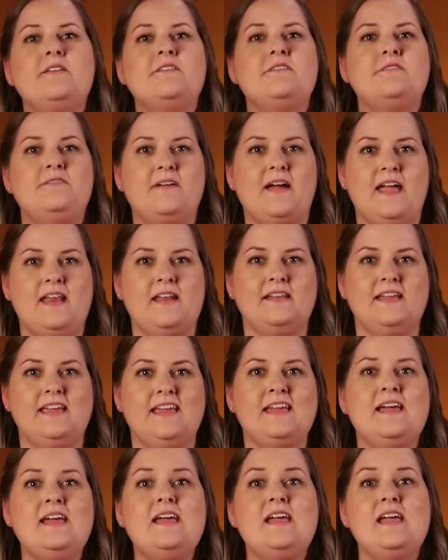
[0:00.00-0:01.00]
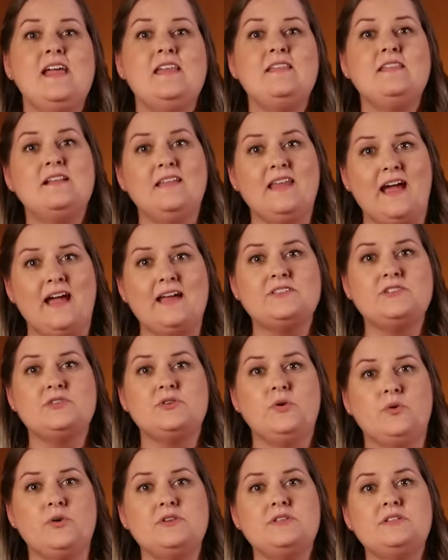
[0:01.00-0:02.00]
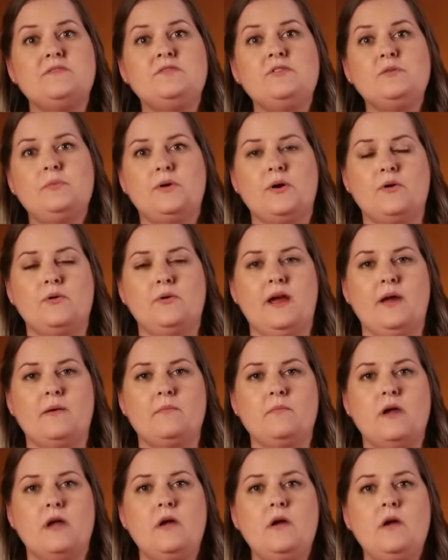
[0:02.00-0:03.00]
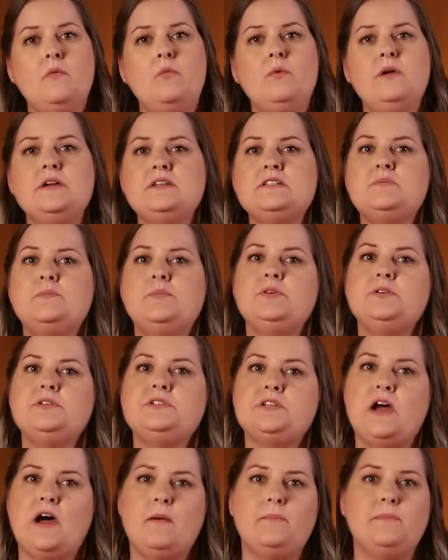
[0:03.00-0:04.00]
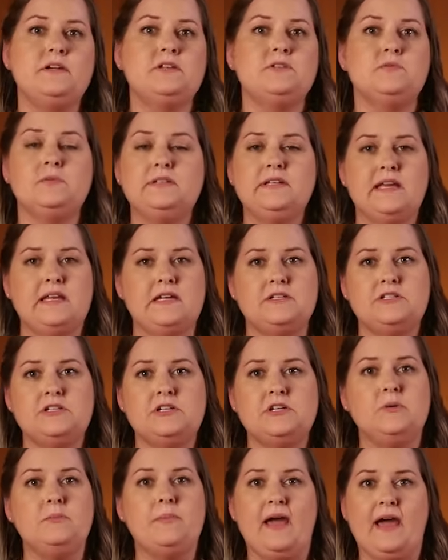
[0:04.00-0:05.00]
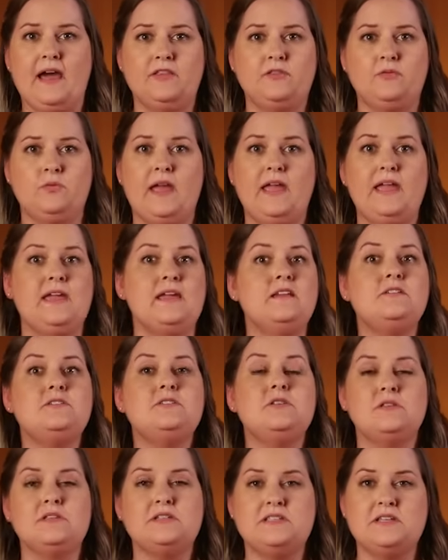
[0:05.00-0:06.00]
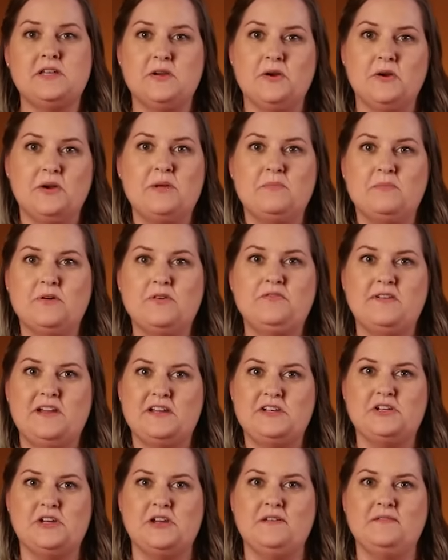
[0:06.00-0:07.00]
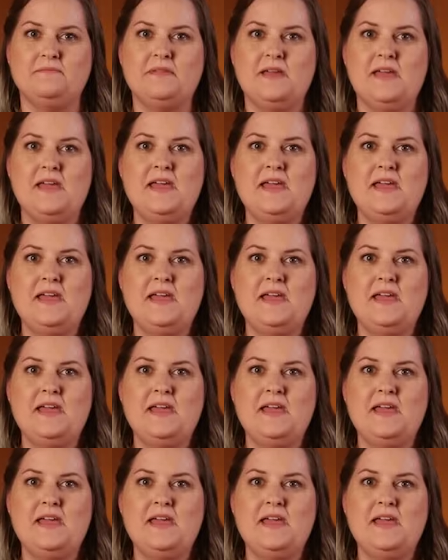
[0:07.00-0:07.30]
Finally, in the last course of the program, we explored topics related to your pathway into the security profession,